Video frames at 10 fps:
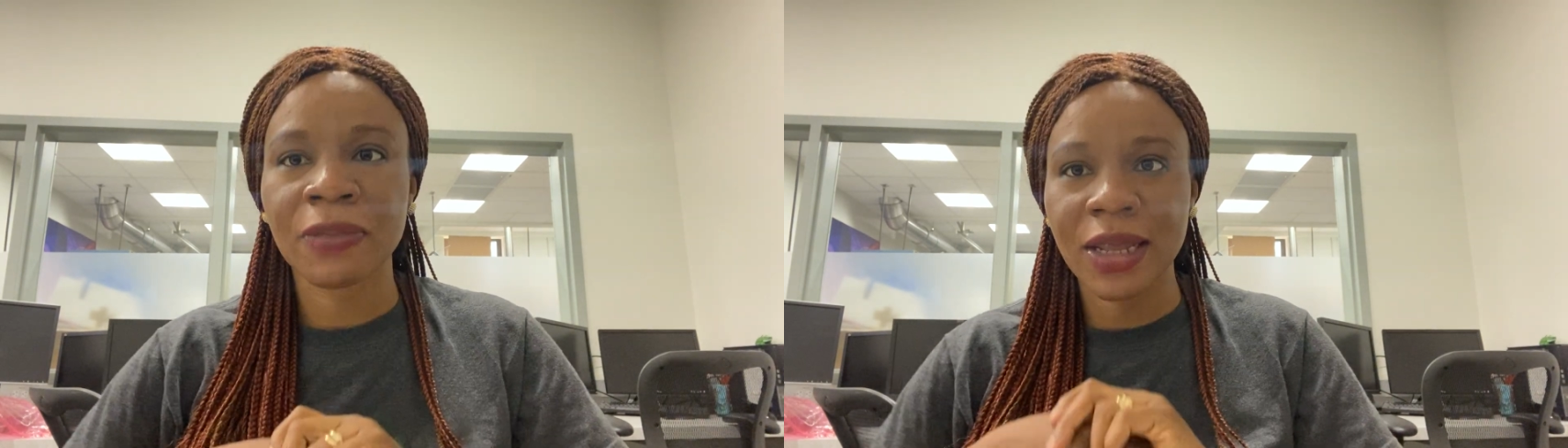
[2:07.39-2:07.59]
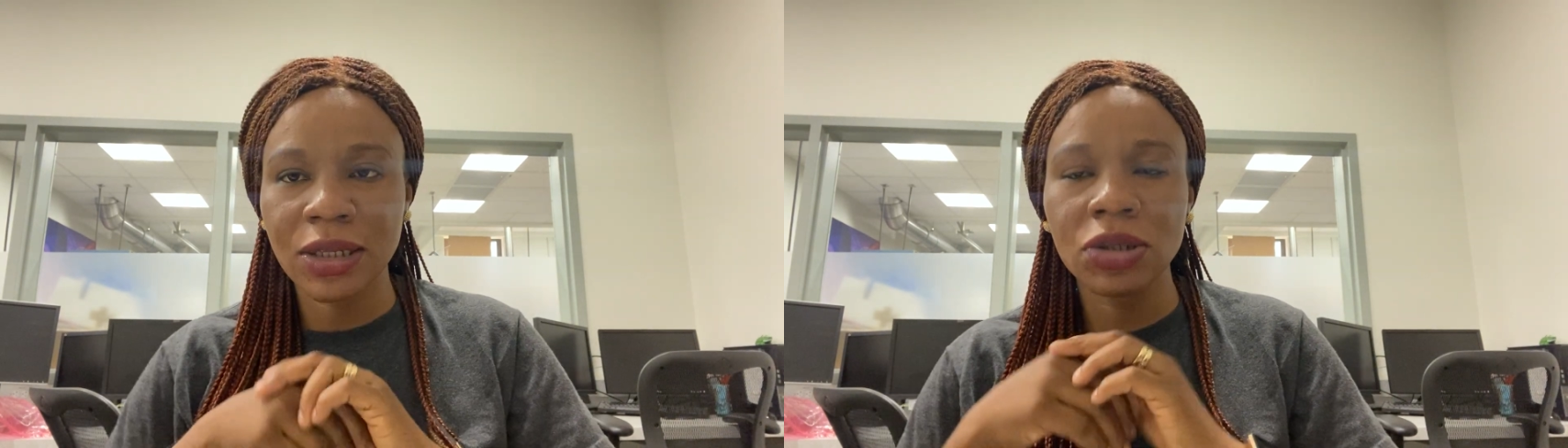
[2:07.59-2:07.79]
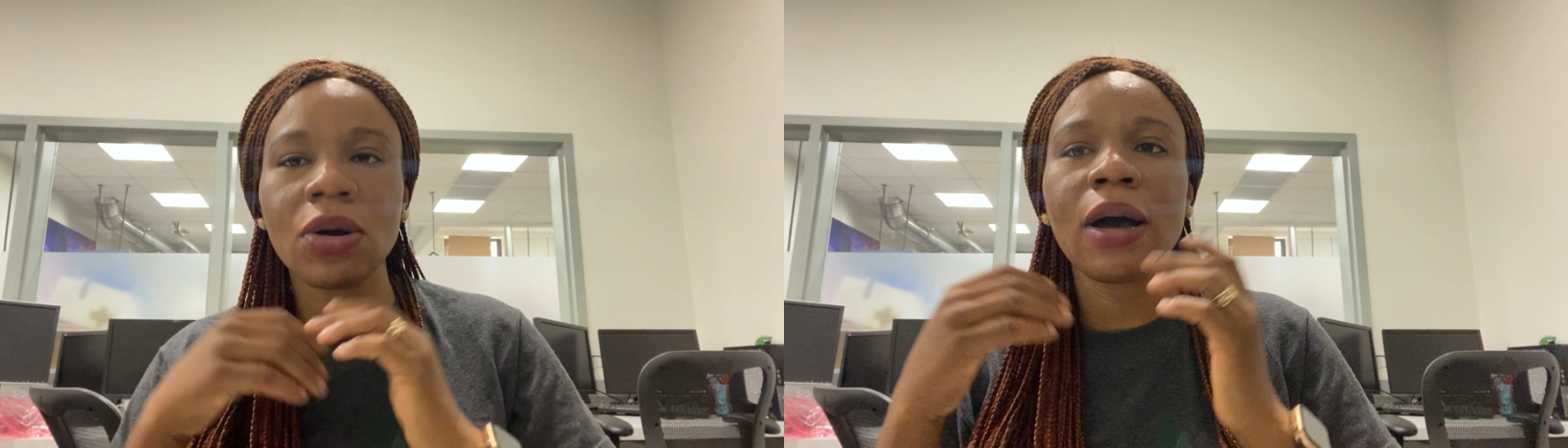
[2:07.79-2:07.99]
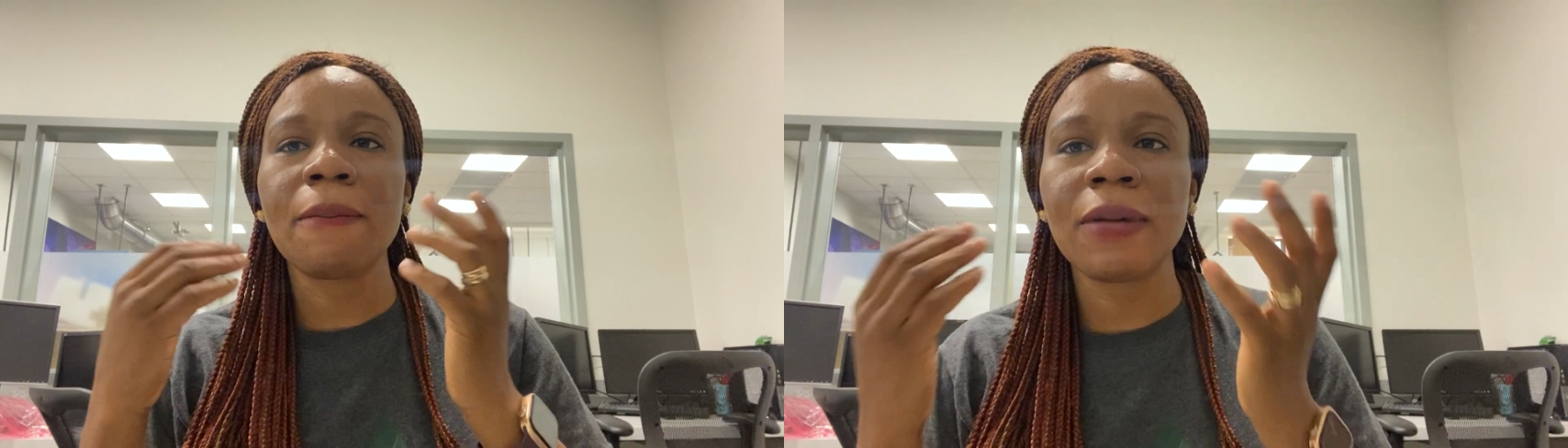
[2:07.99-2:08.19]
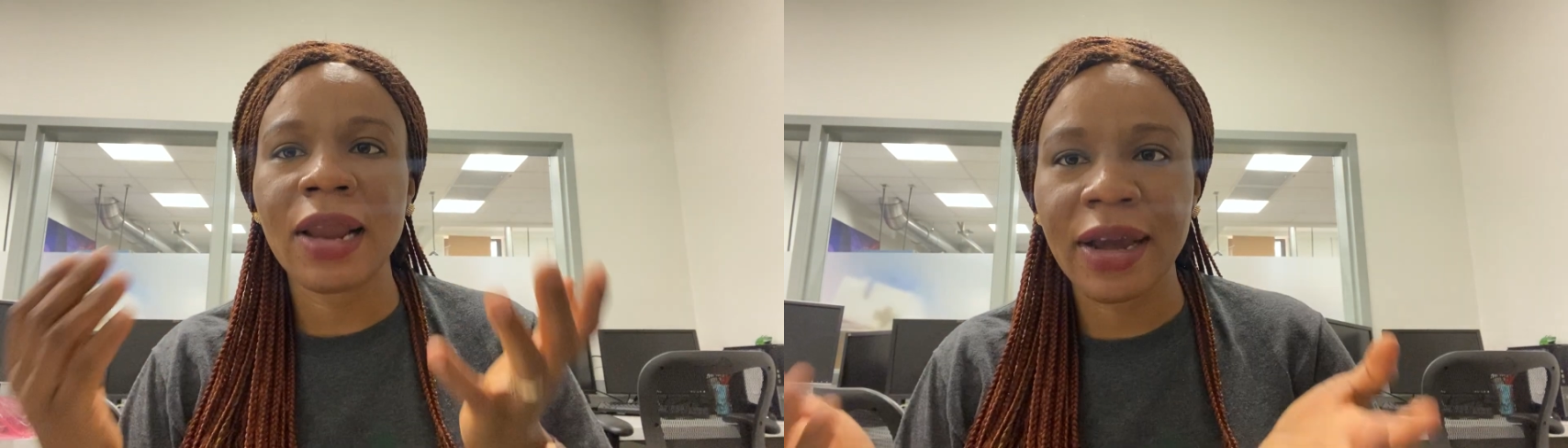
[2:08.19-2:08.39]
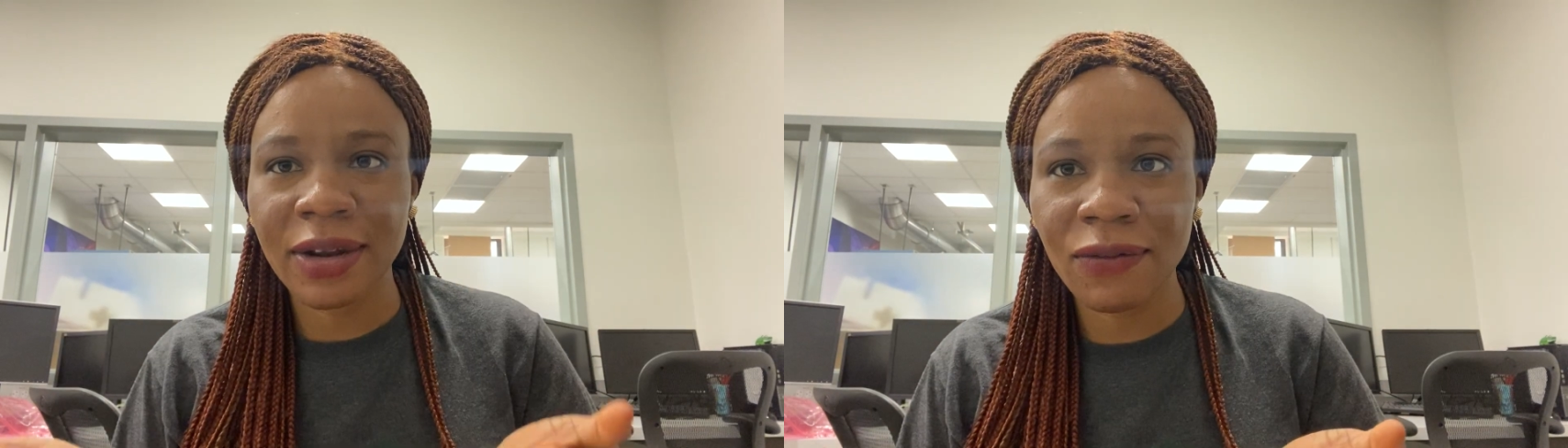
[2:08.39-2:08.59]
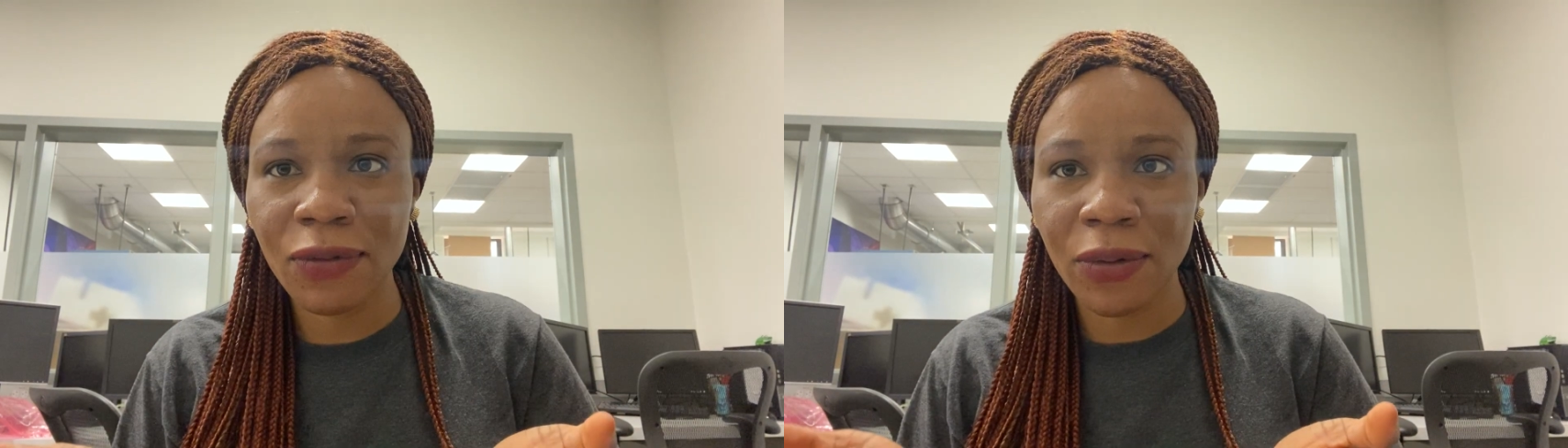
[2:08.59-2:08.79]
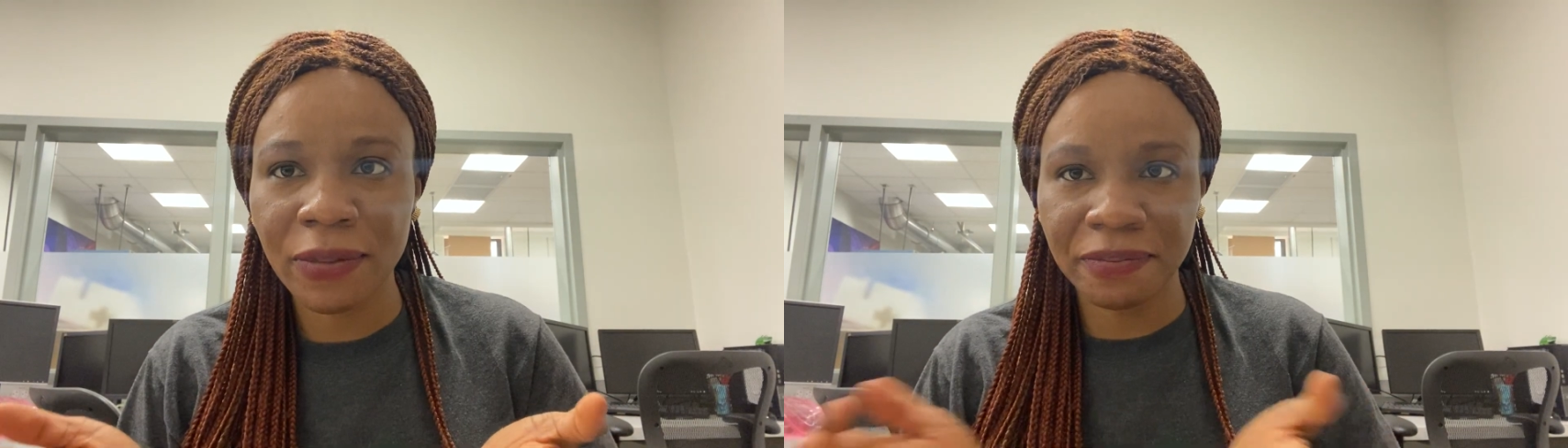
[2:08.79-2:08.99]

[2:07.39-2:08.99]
that you are applying for.